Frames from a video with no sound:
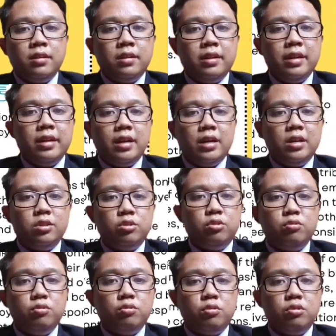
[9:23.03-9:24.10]
There are
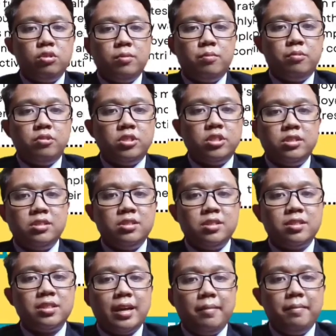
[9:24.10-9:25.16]
two contribution
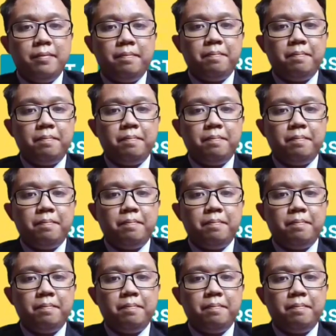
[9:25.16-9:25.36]
types.